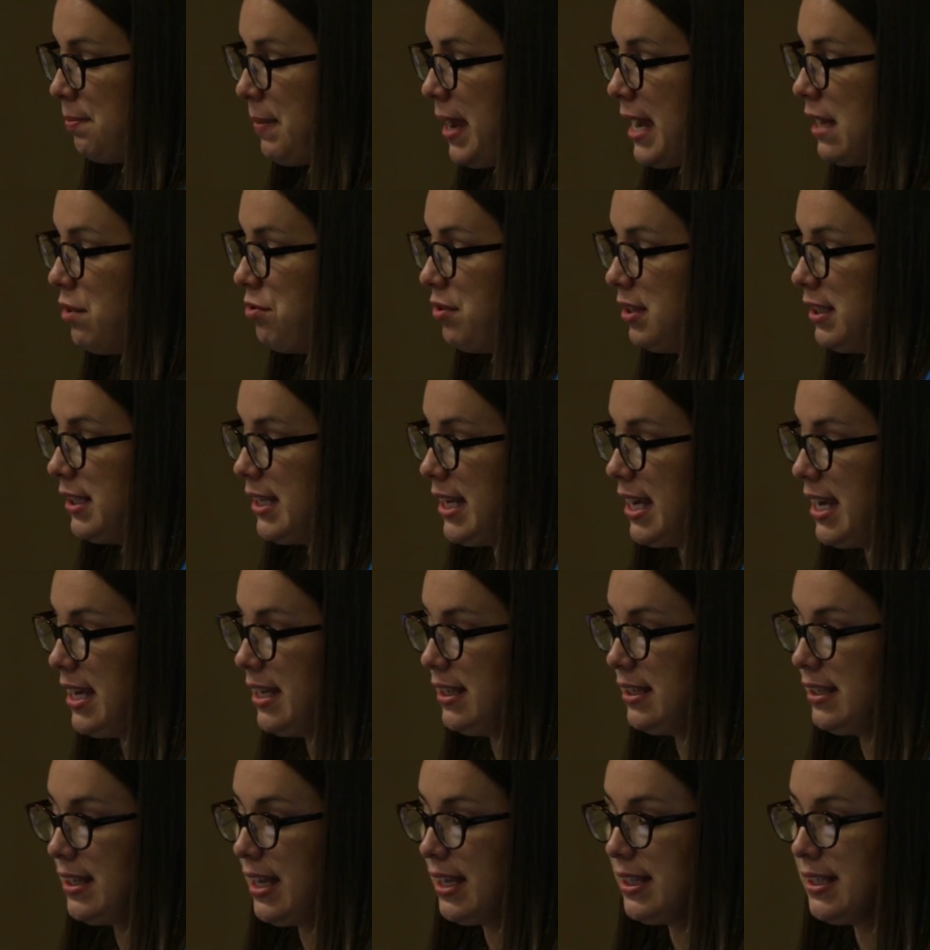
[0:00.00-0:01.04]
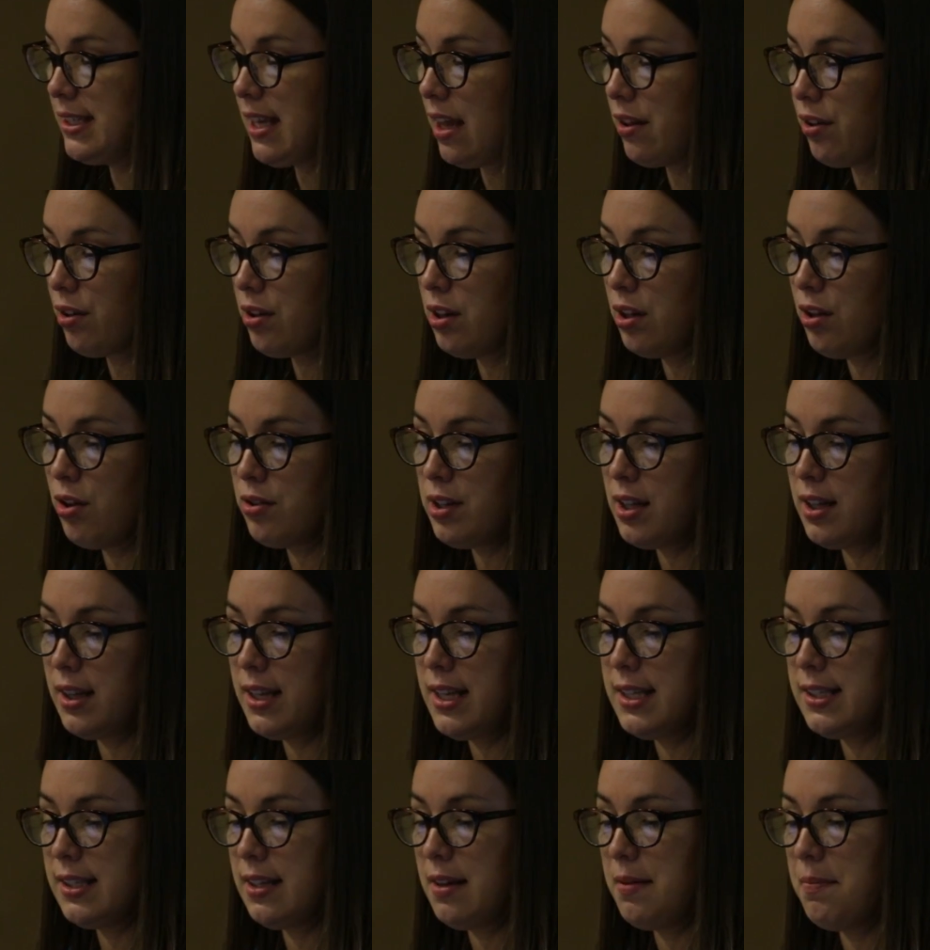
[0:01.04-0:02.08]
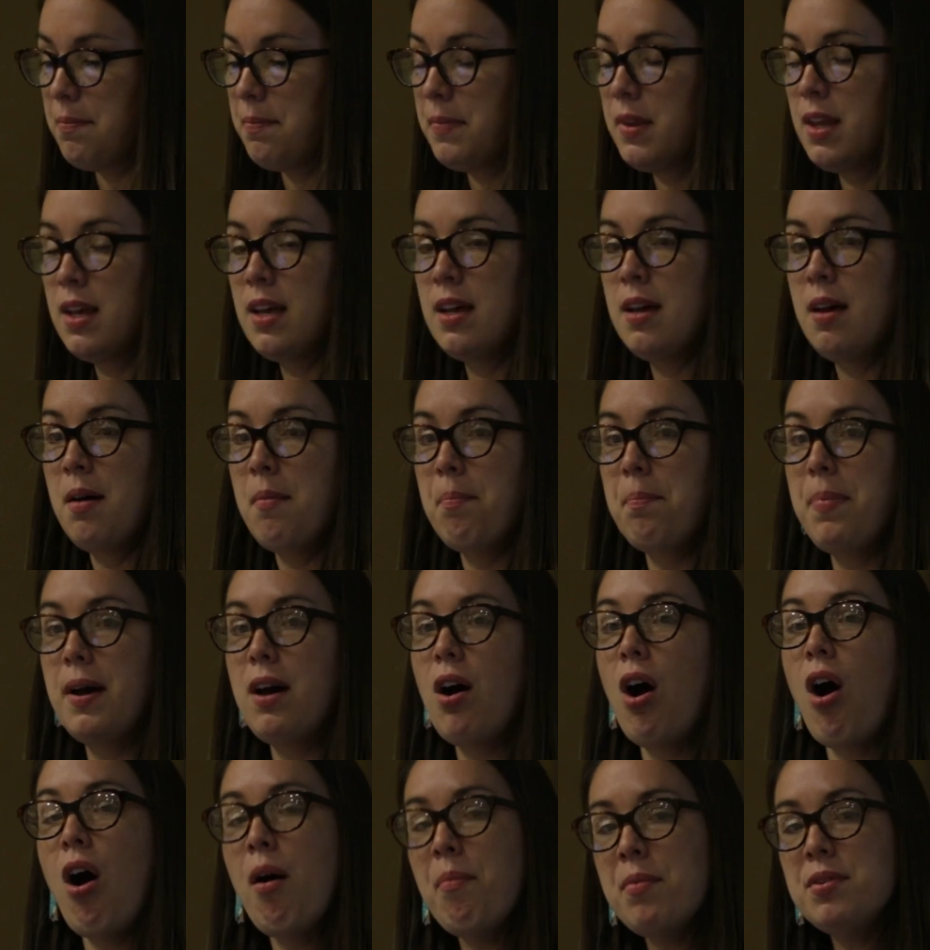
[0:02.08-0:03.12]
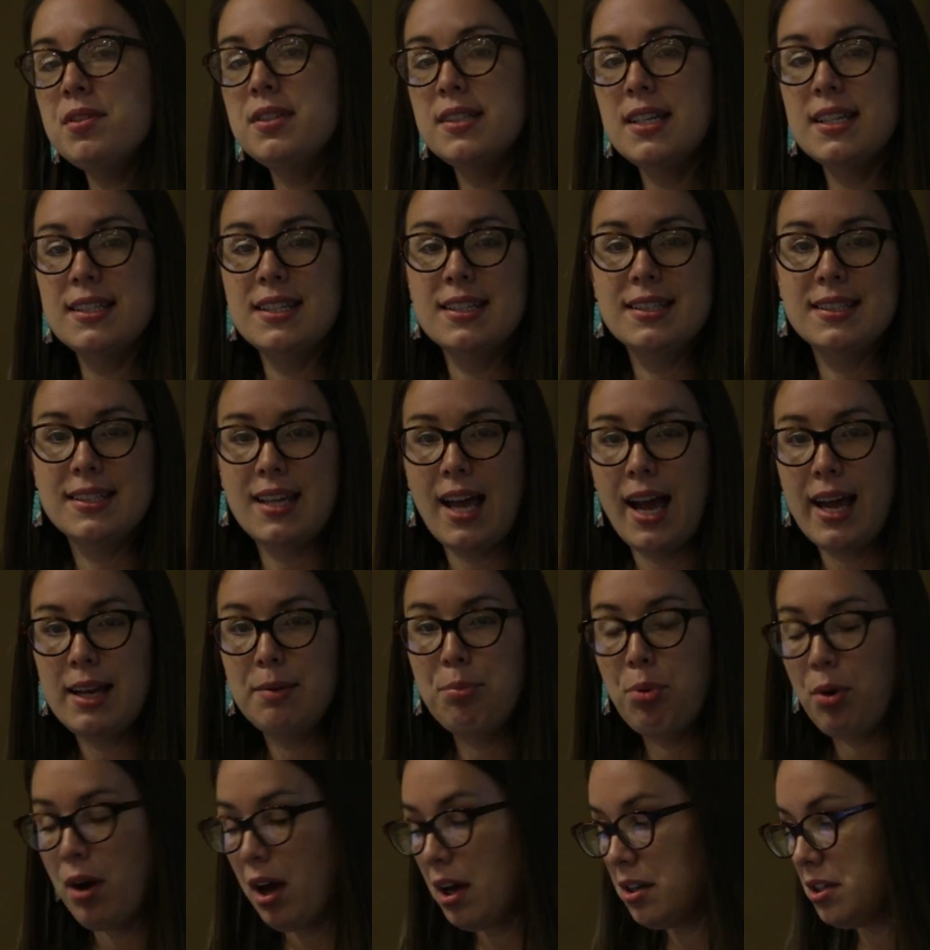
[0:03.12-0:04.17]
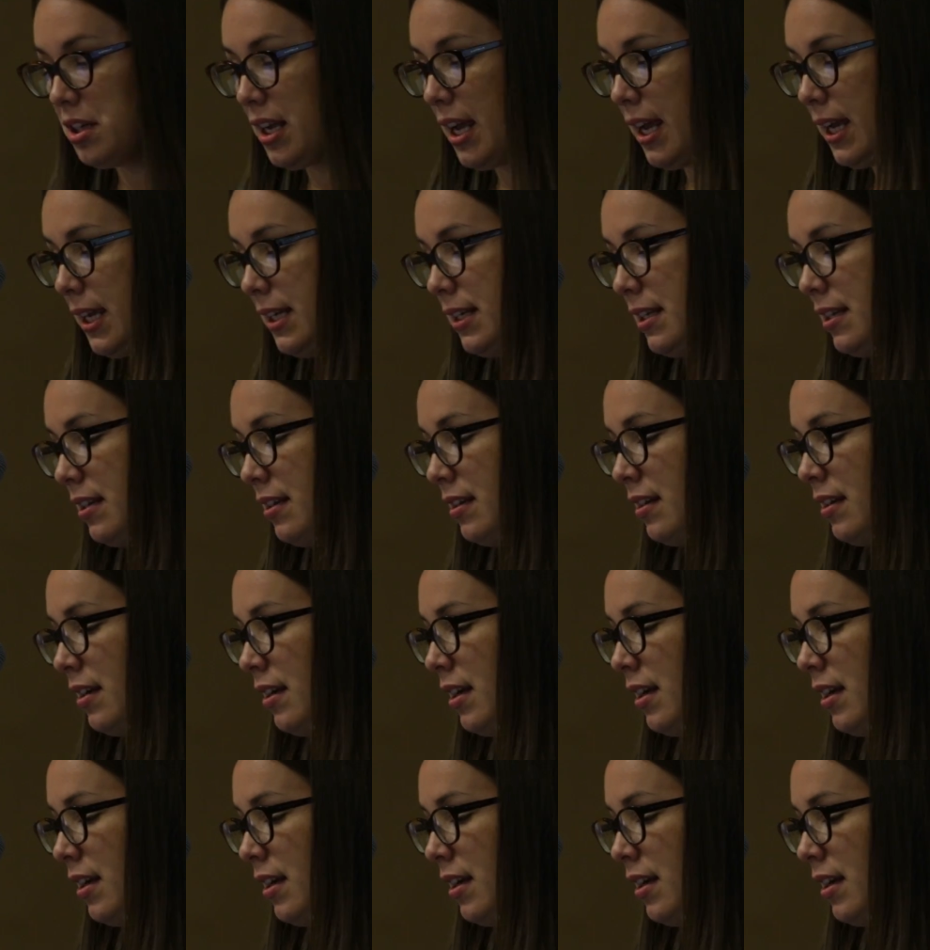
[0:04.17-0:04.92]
the matrices that settler colonialism, but almost as a side project.